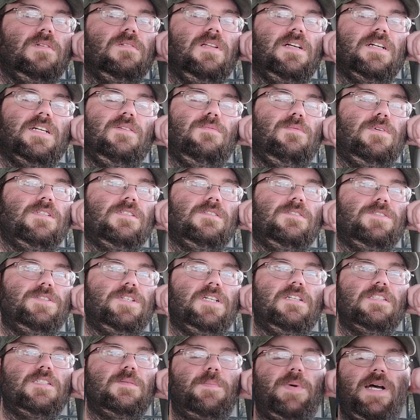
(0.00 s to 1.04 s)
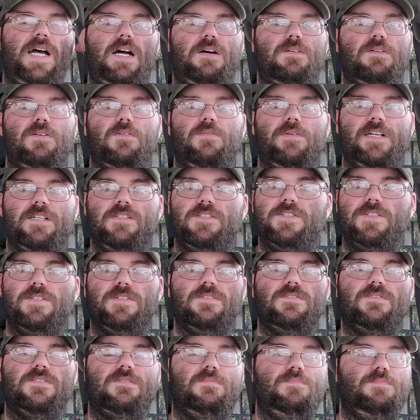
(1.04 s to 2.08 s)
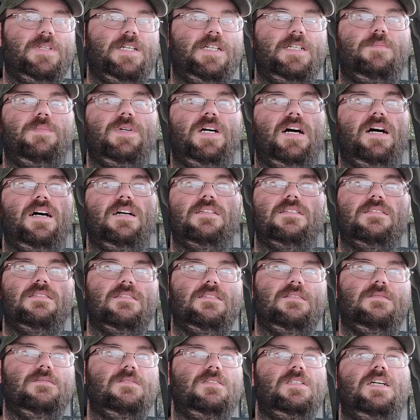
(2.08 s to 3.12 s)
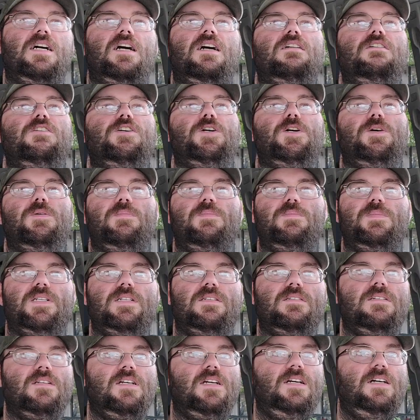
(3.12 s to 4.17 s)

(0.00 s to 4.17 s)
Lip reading: Like, it wasn't just Power Rangers and Metabots and Gundam and